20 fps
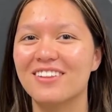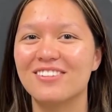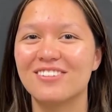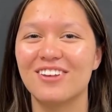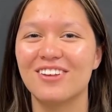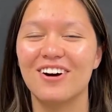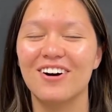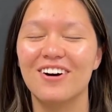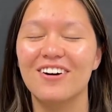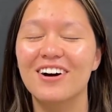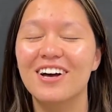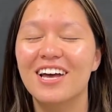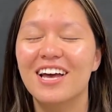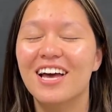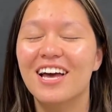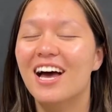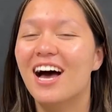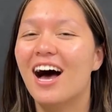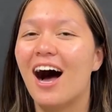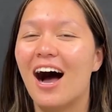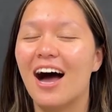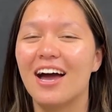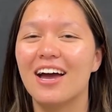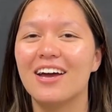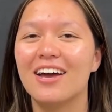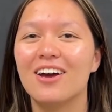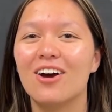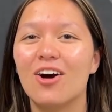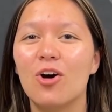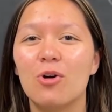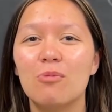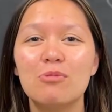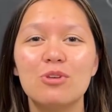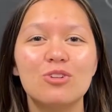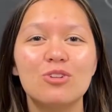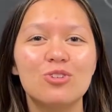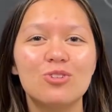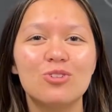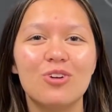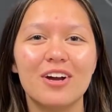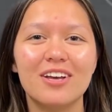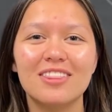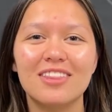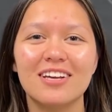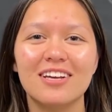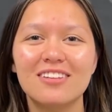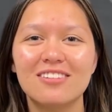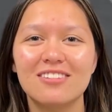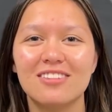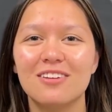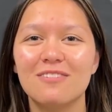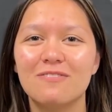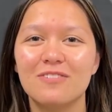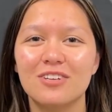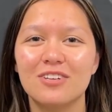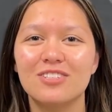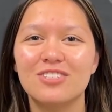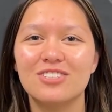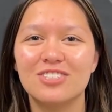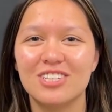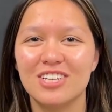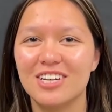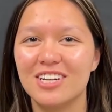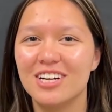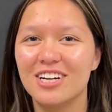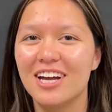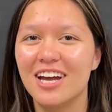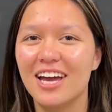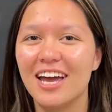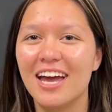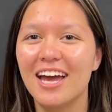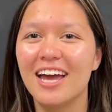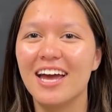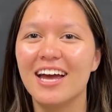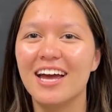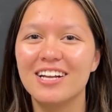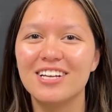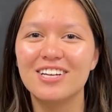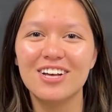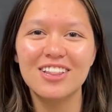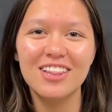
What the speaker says: So I hope you do great things in the future, and good